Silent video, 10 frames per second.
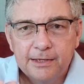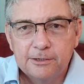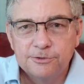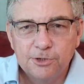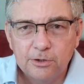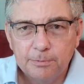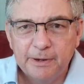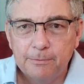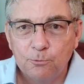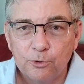And I'll talk
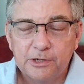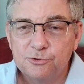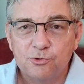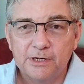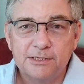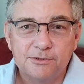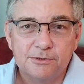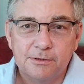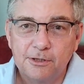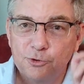about mortgage
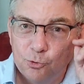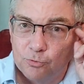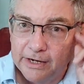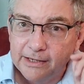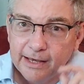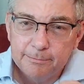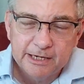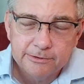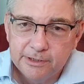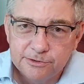rates. The new rate came
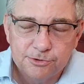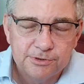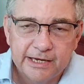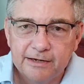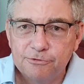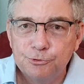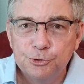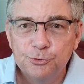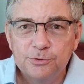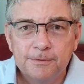out yesterday
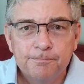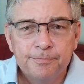afternoon.